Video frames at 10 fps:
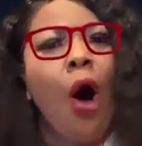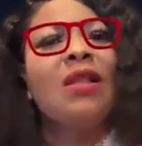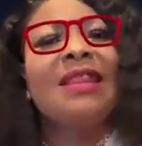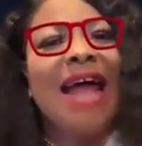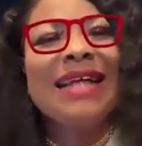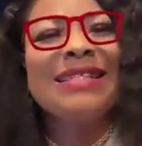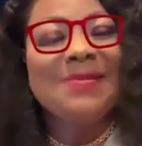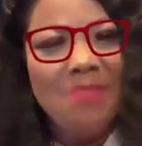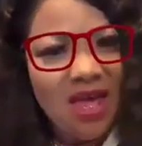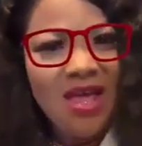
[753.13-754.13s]

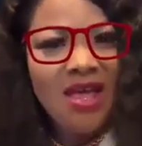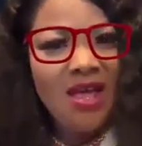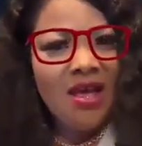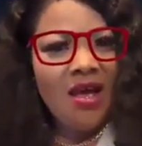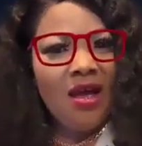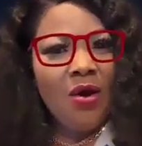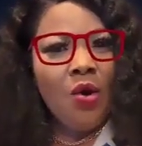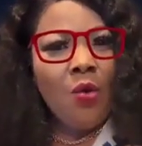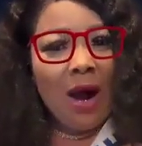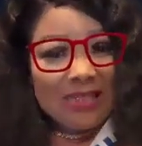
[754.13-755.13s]
Contact me.
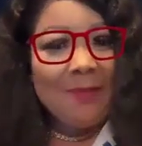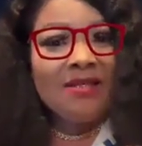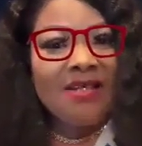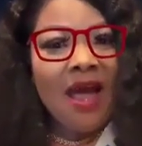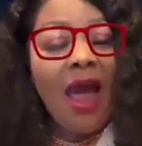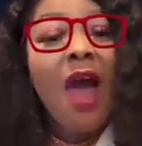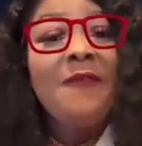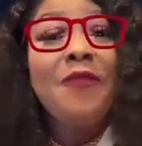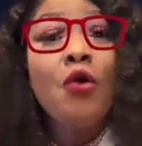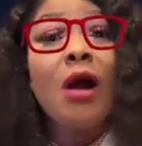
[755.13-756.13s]
What must I say?
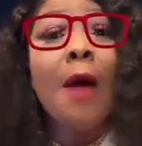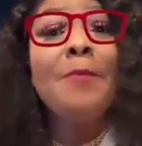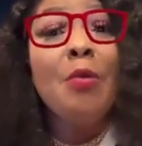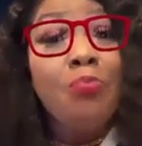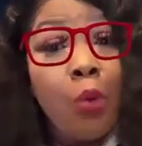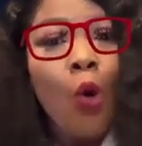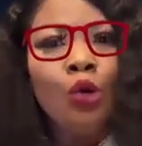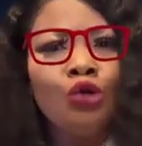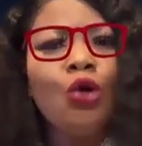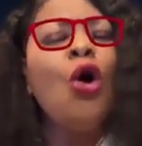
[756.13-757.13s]
If you can be
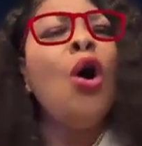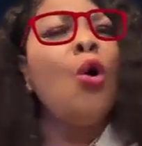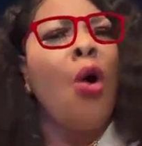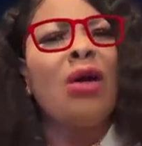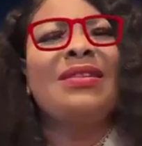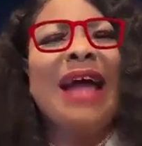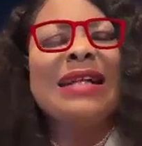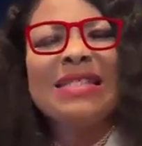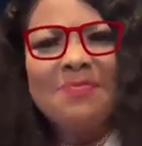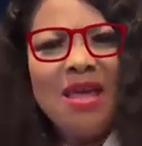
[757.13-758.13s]
bold,
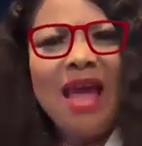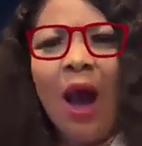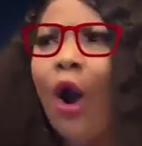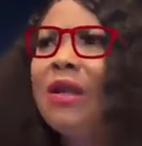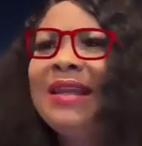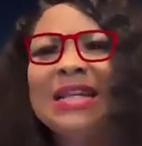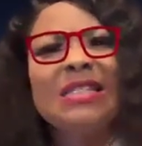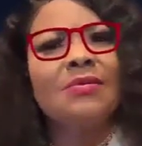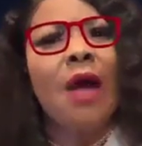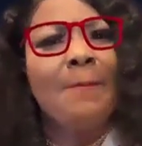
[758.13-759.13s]
contact me. I'll
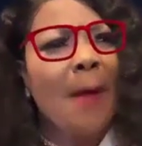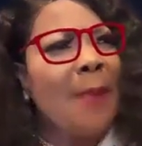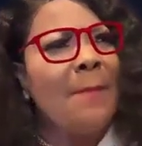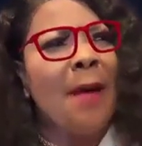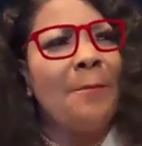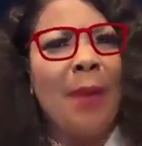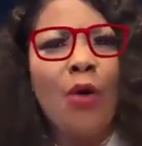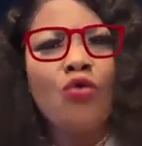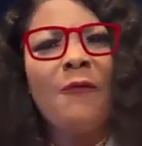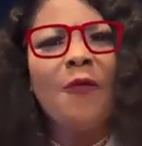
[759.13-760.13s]
let Papa Ben
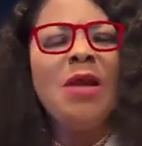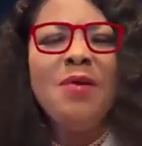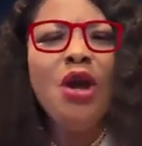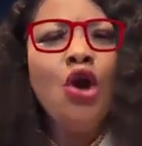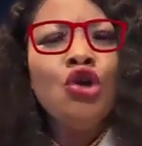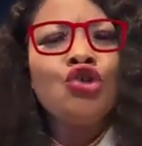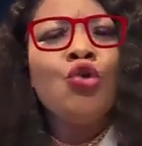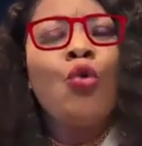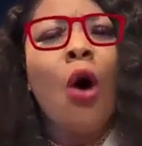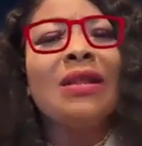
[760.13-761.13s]
Pancrophony be.
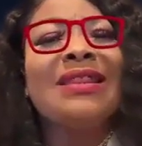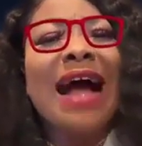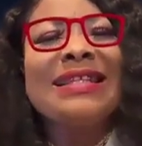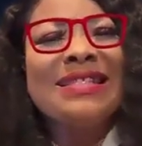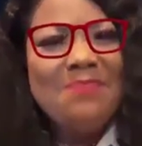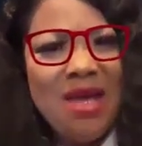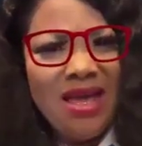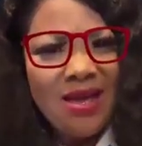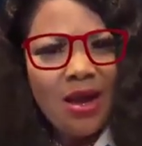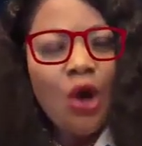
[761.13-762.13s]
Should contact
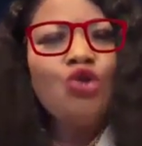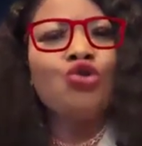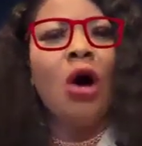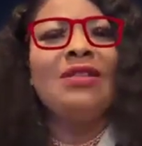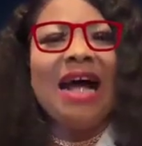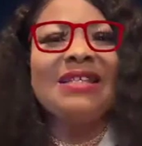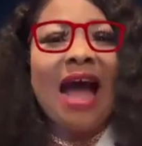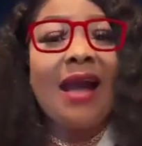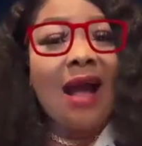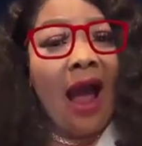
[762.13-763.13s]
me so
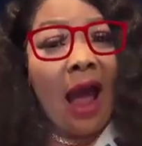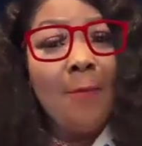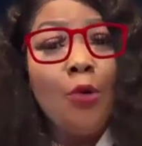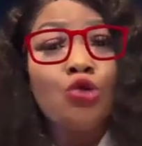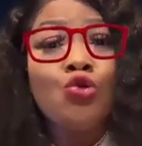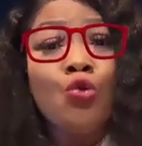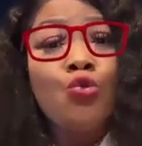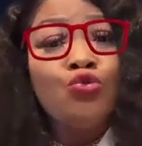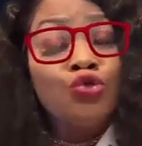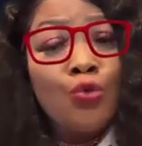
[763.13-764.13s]
that I can able
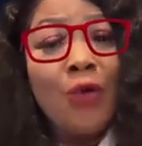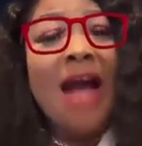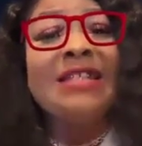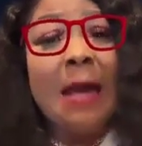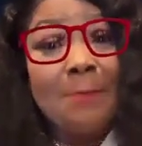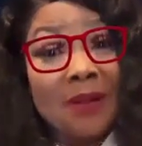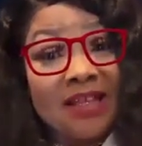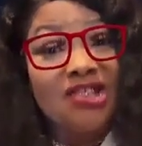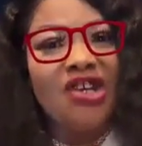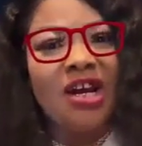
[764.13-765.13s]
to write a
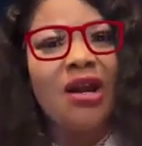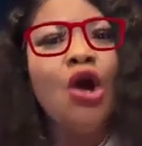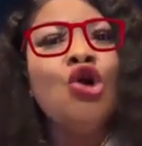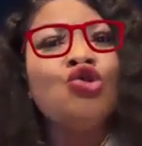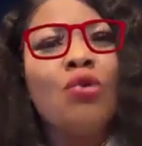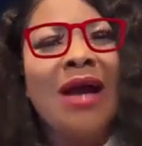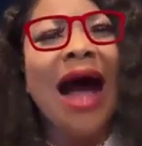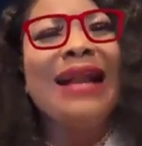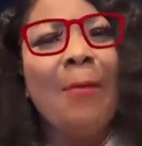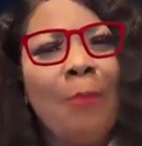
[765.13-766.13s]
petition to
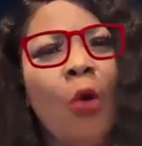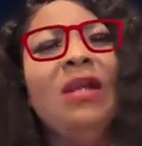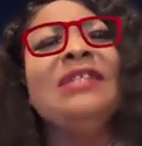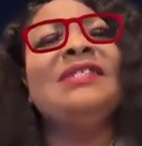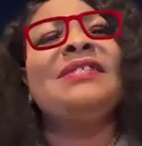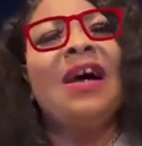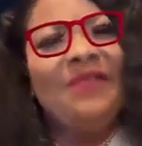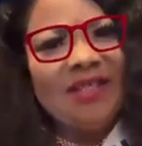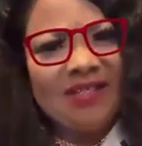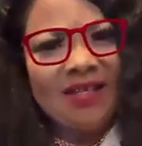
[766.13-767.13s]
Ghana Police
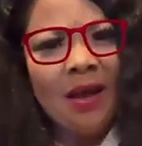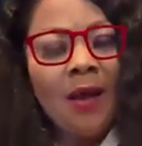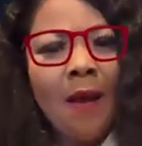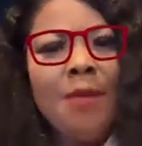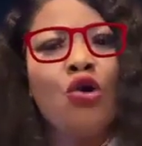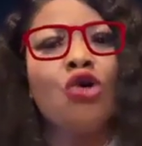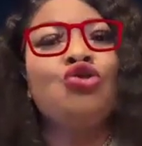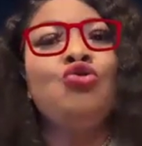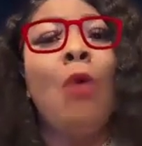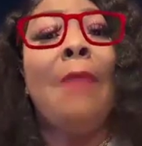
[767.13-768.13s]
Service
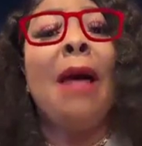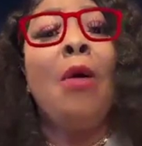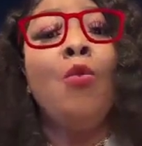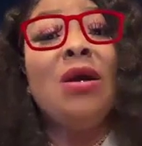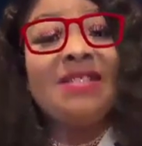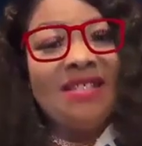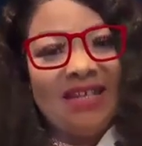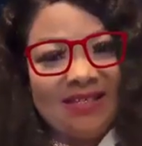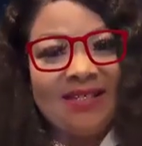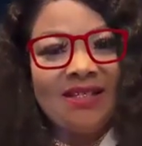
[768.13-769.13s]
because you are my
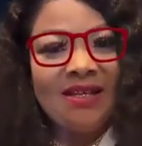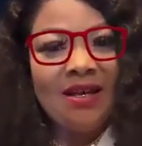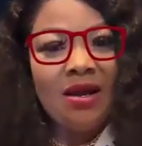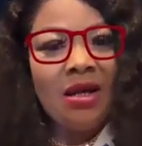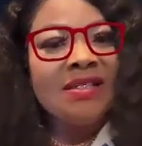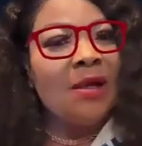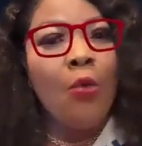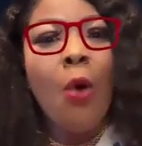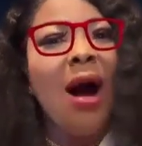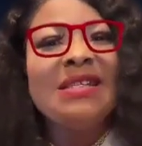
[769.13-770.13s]
witness.
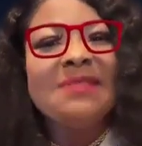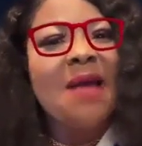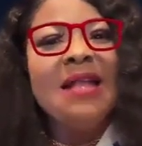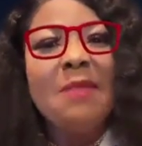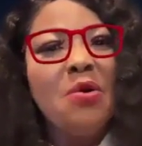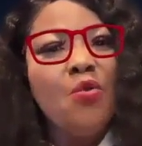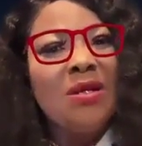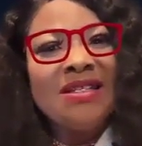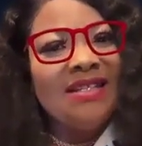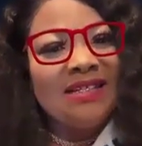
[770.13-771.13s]
So who wants me and you
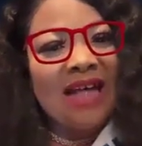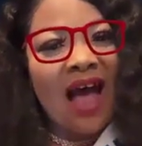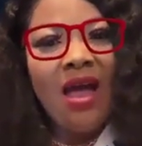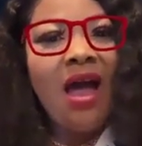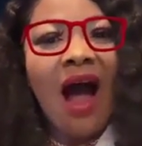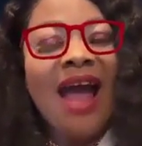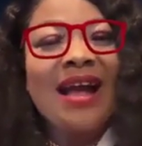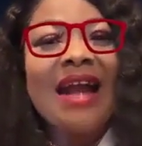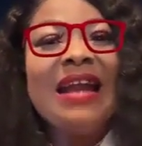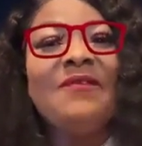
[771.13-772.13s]
witness?
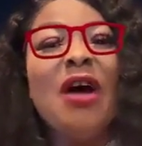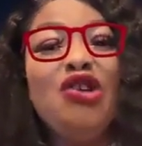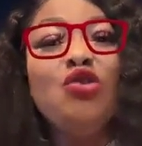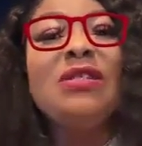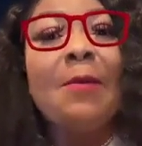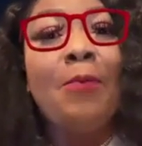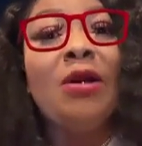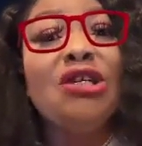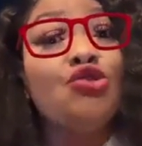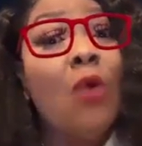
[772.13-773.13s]
I can never use the
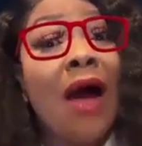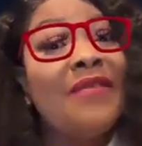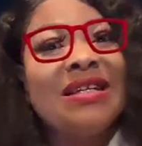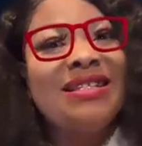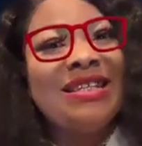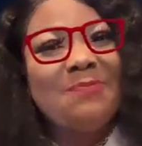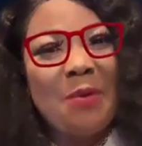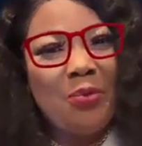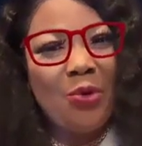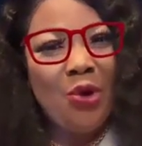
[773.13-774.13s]
police to arrest
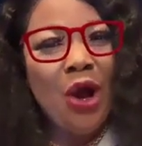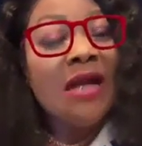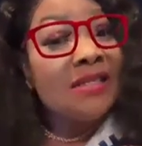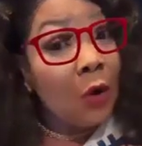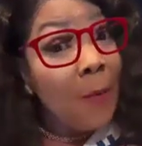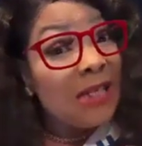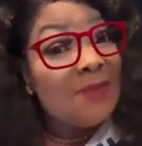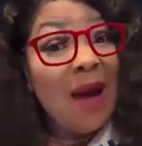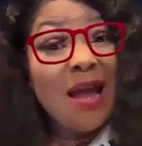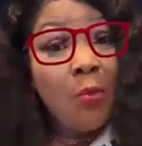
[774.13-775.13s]
these people. So who
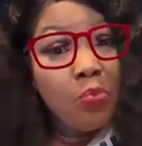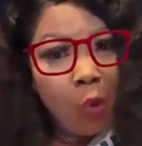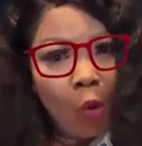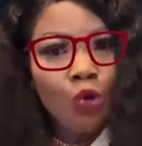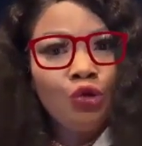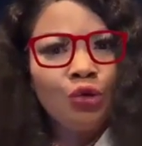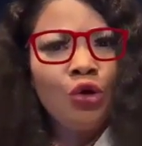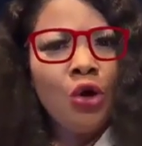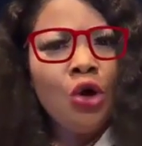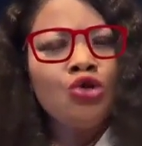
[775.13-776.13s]
makes me a
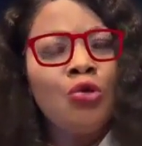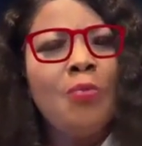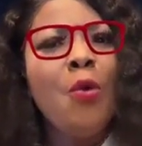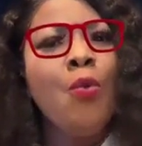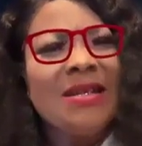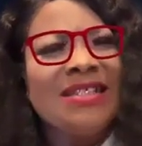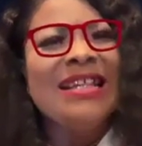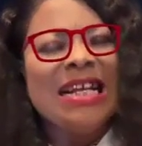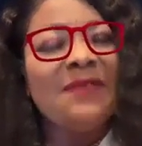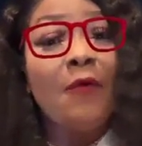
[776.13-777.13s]
bold to be
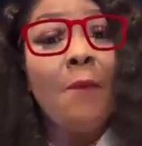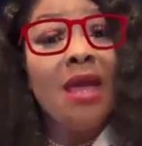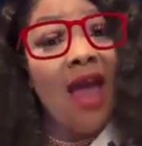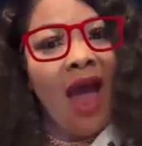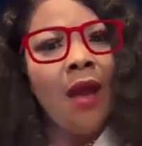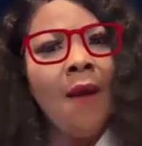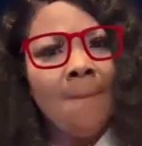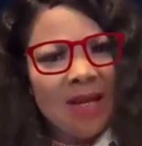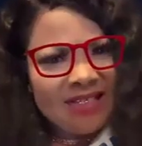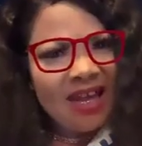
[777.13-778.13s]
witness for me?
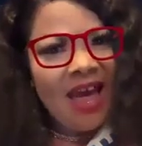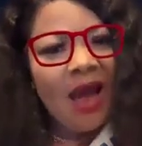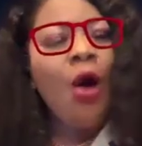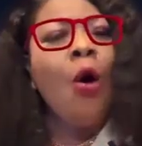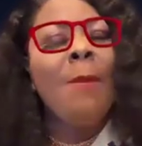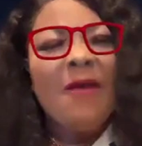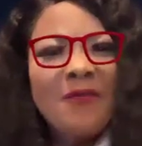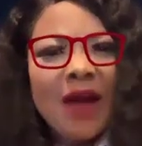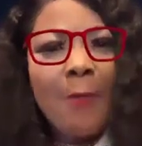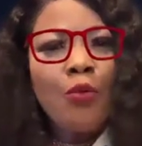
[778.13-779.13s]
Me say, Obe
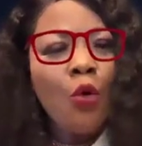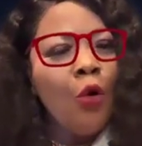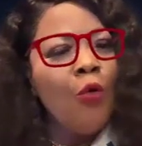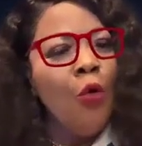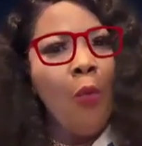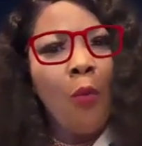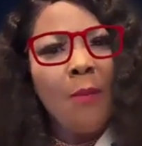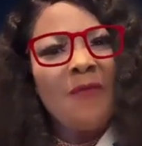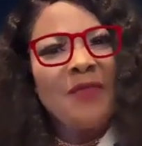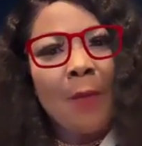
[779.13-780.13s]
Frab,
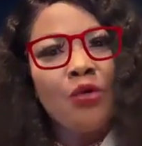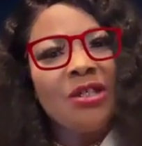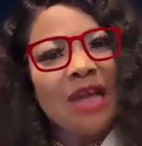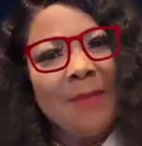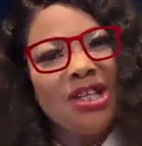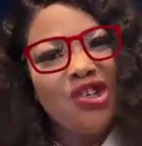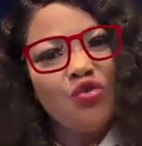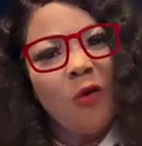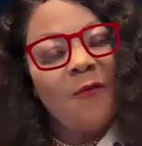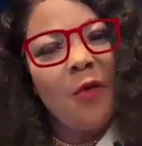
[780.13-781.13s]
Obe Frab, Rochabe
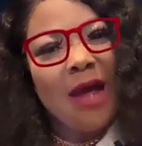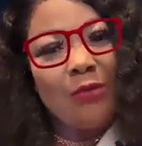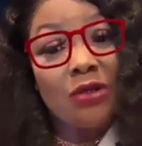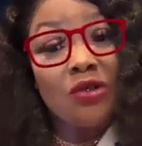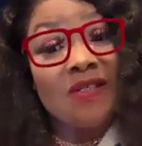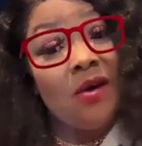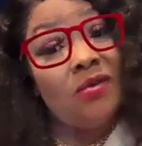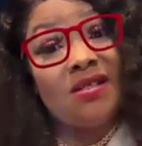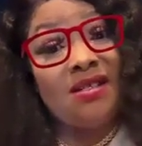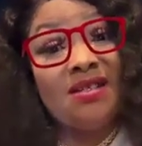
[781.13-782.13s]
Chinkrophobia
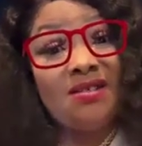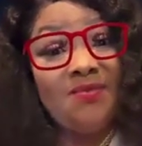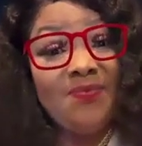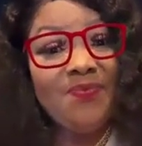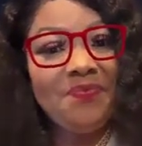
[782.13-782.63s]
Cotosals.